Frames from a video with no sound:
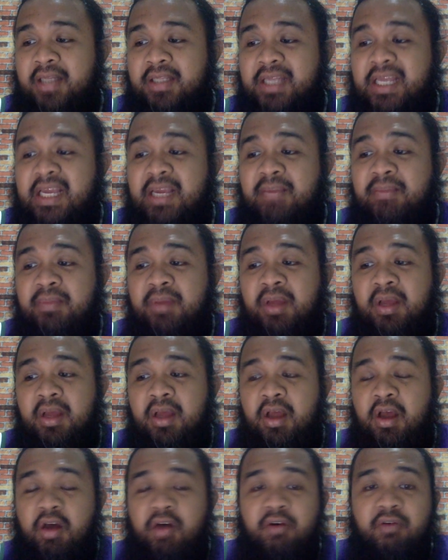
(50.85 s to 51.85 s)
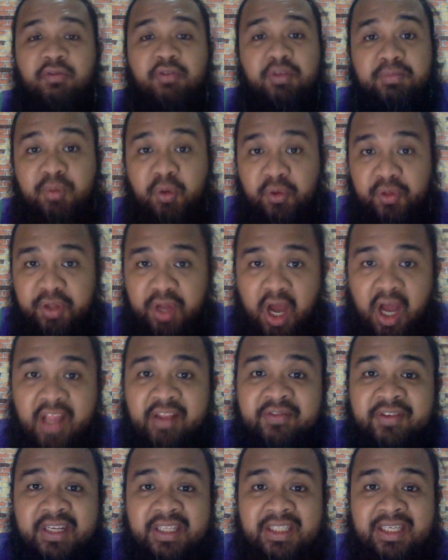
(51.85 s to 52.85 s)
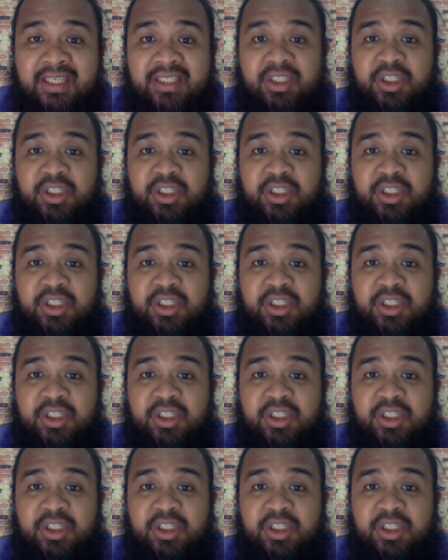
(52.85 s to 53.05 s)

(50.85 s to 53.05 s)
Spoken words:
team for both conferences.